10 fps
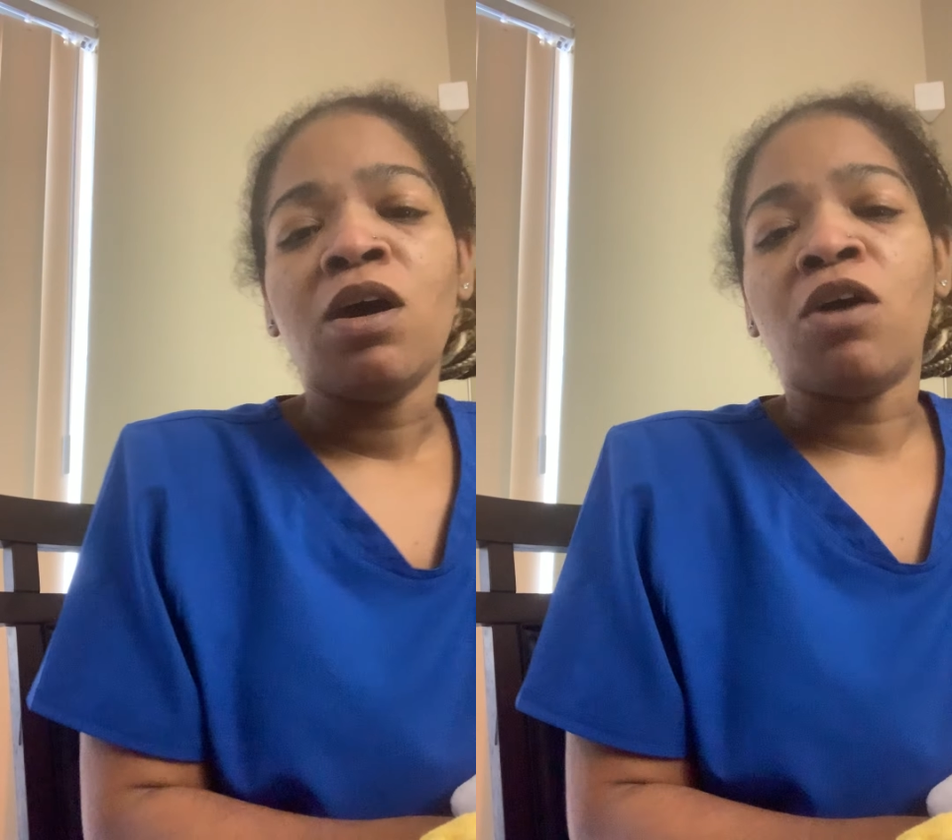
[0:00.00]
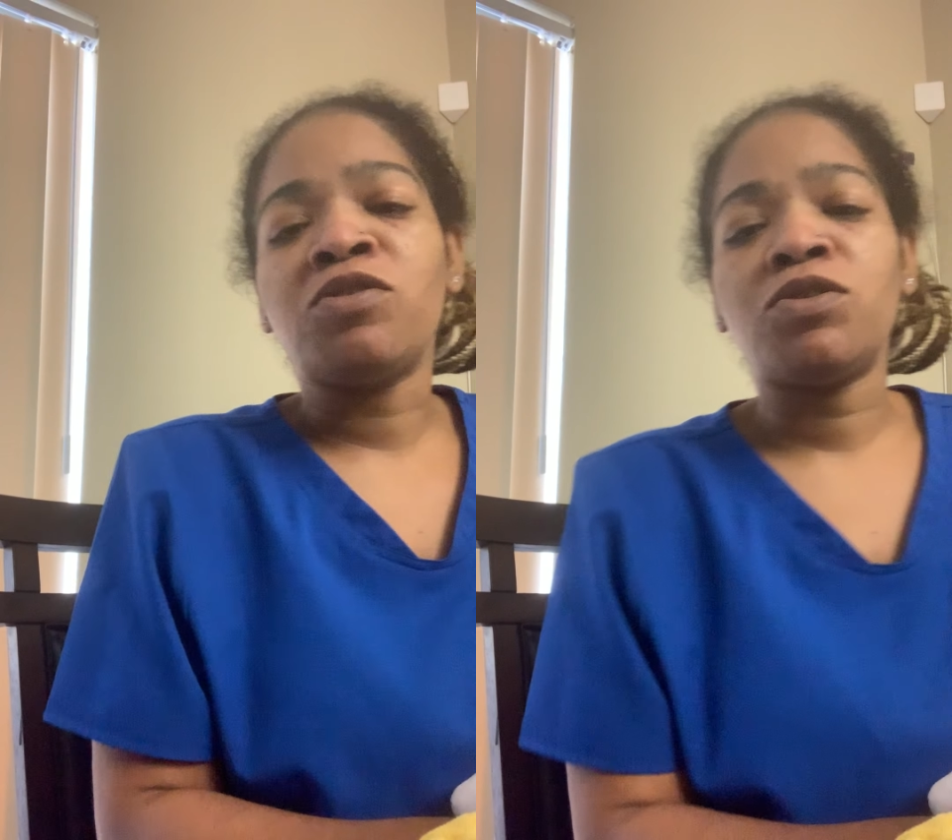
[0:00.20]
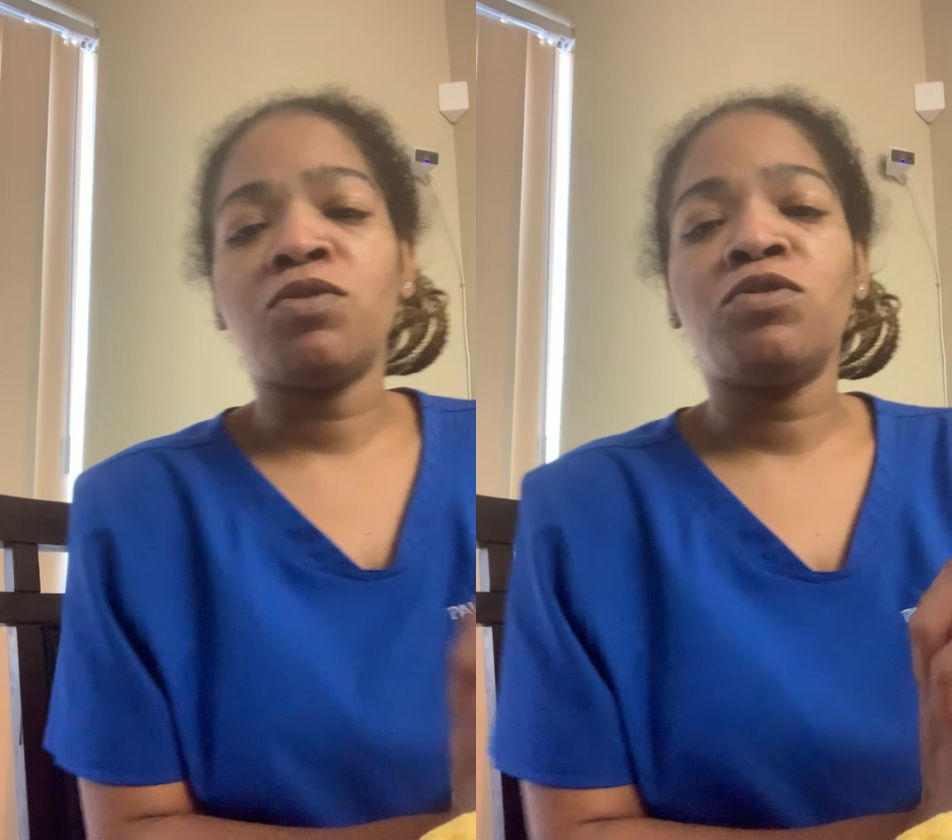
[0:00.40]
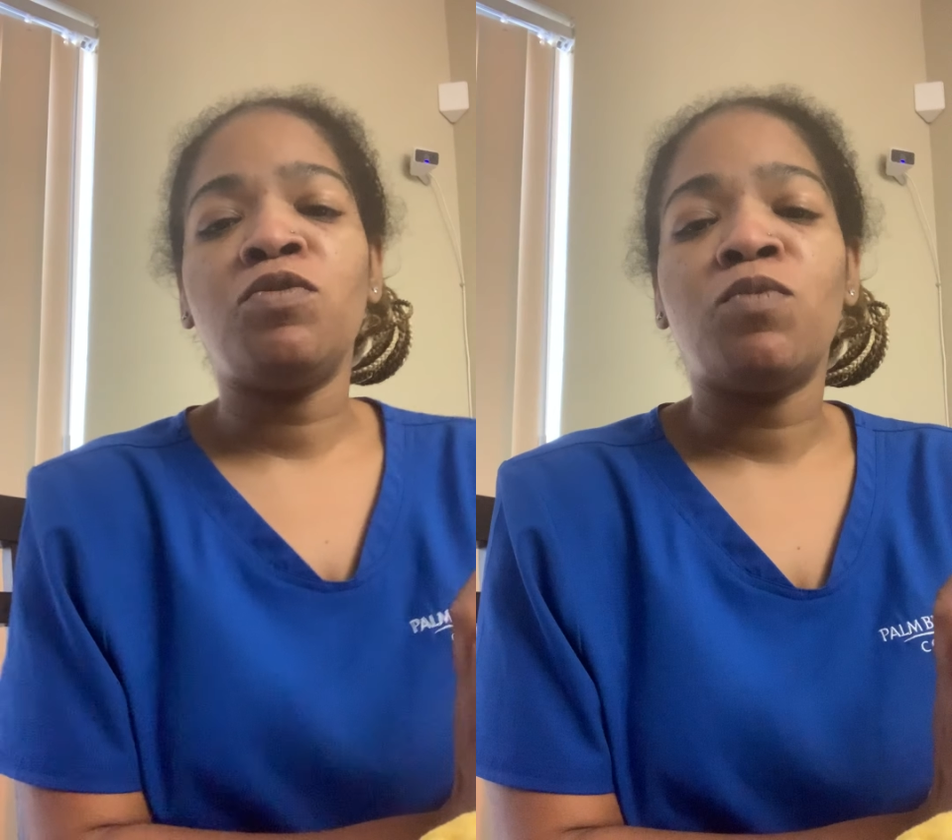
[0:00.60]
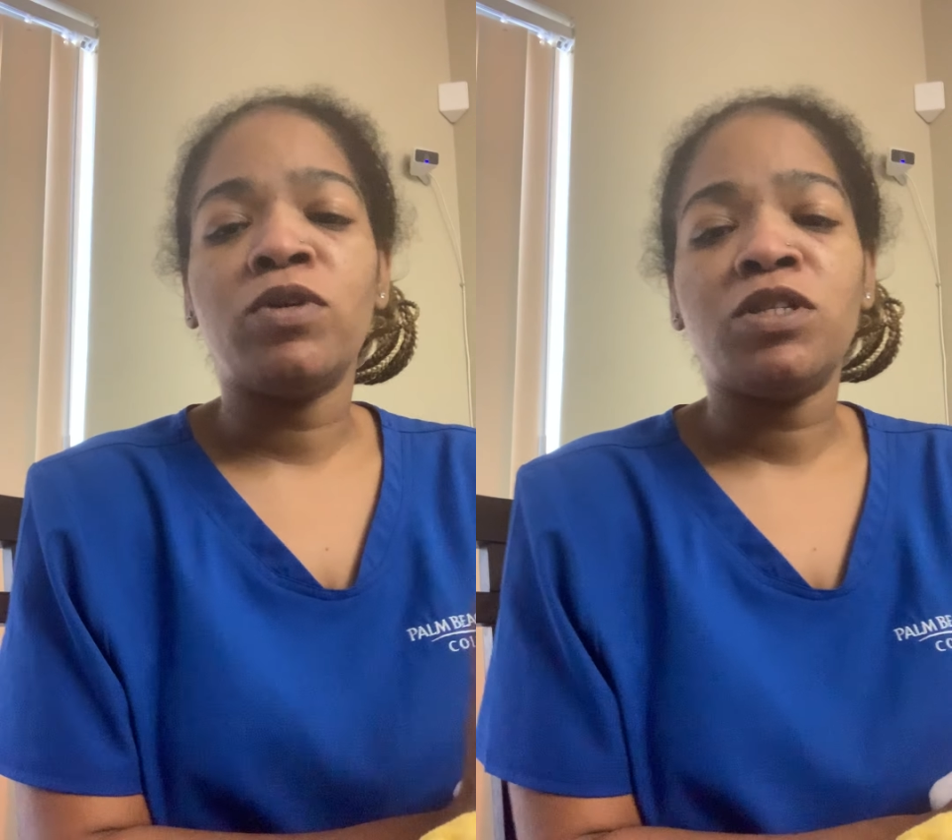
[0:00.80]
Also,
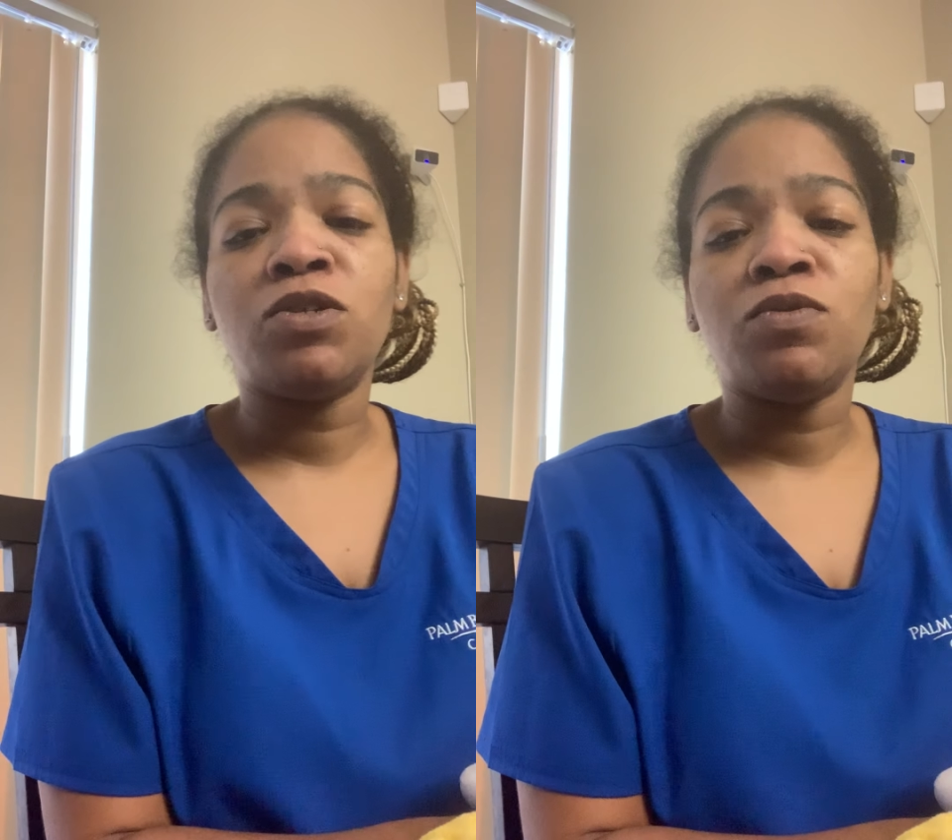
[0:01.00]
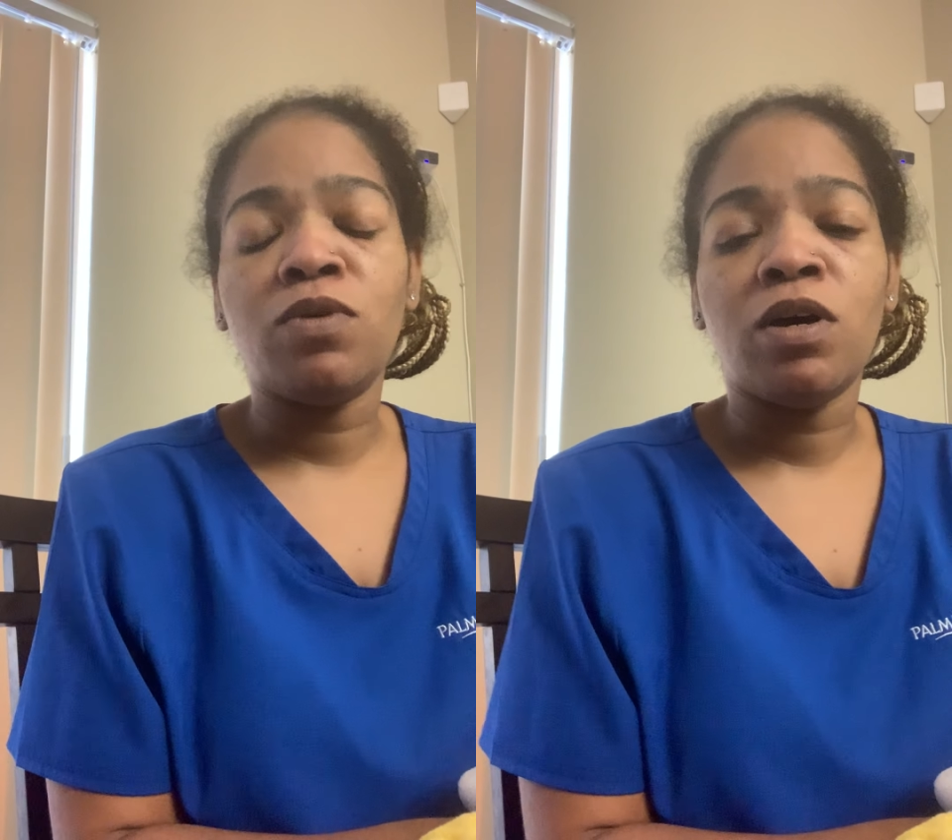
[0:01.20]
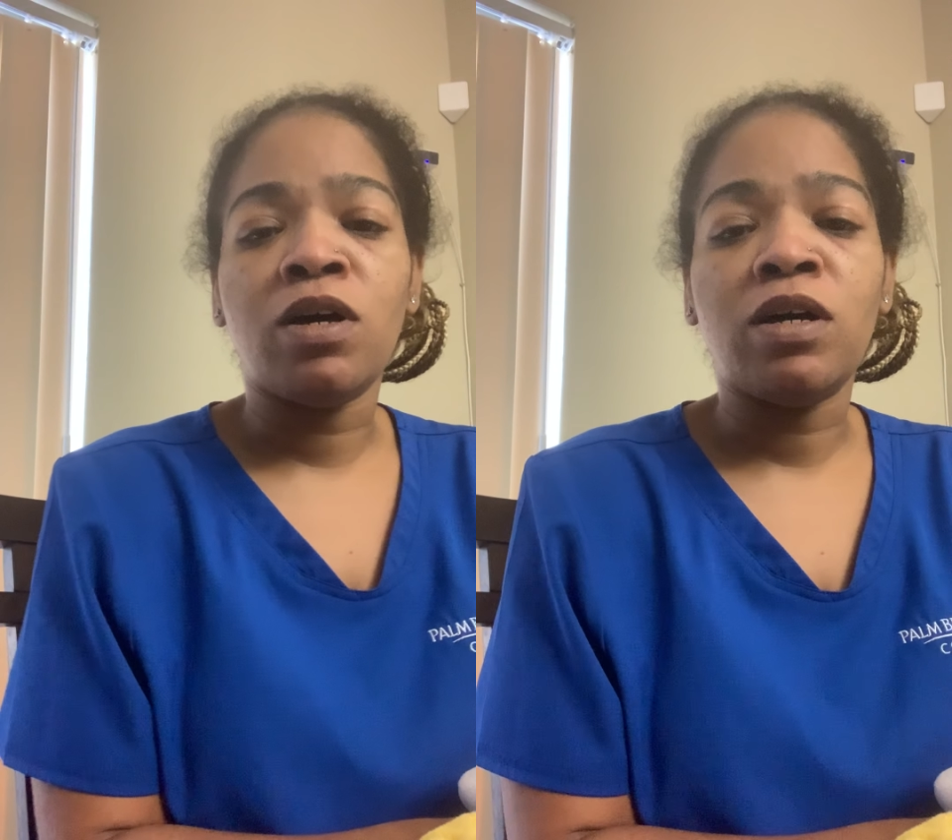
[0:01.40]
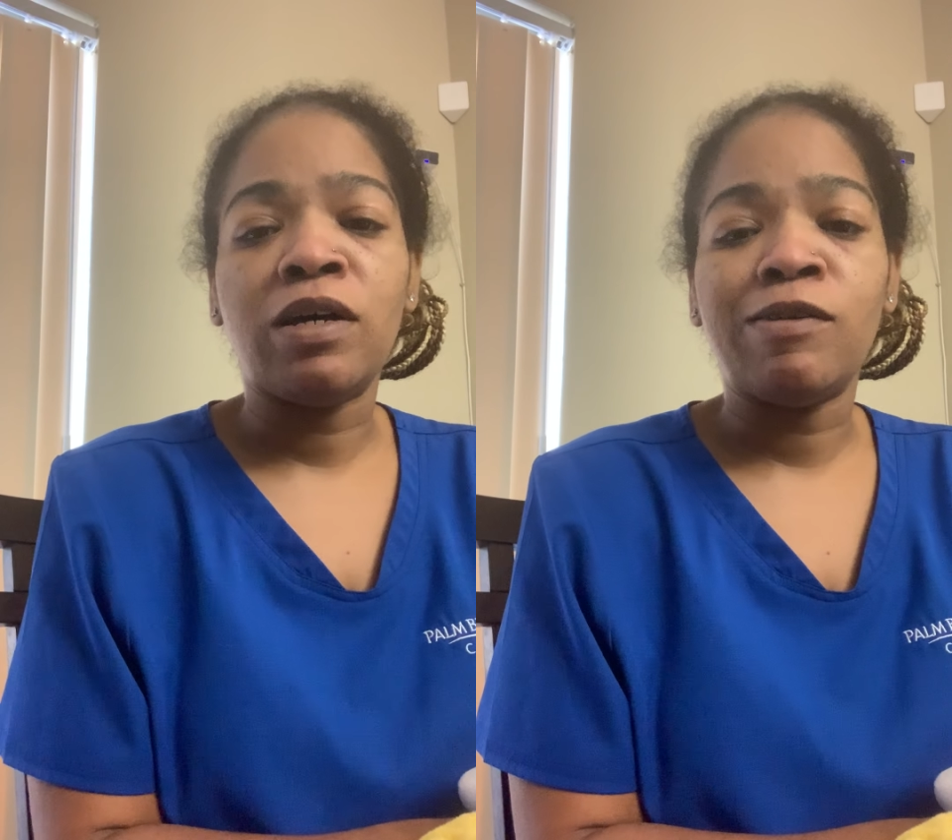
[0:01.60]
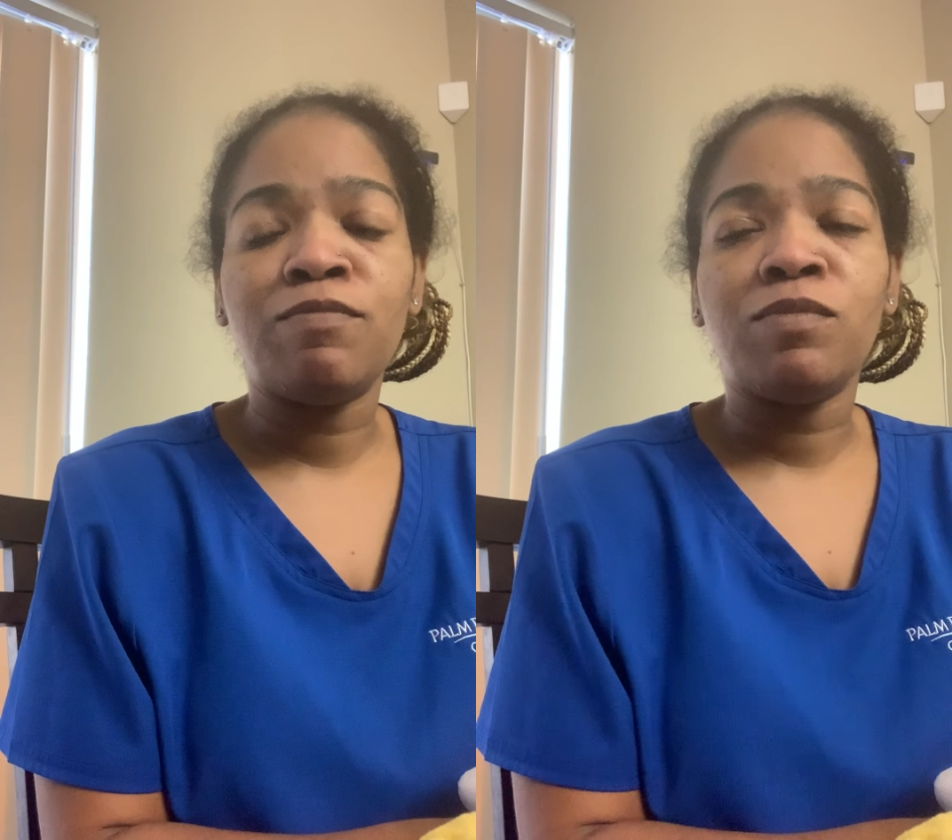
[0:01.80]
you want
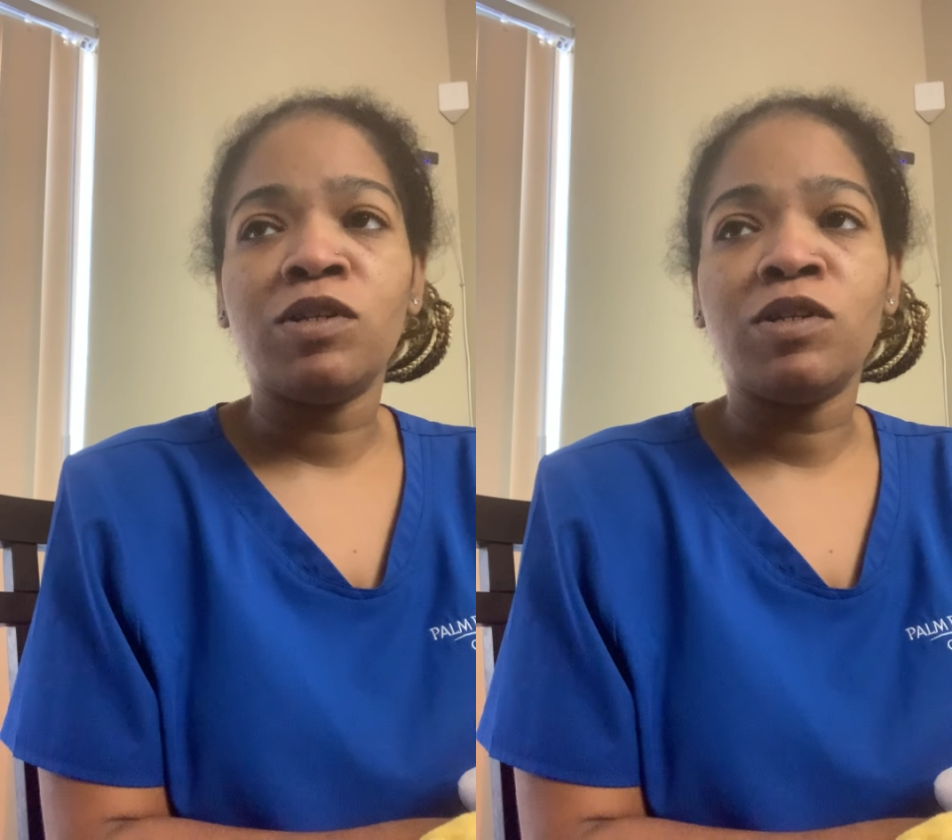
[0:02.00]
to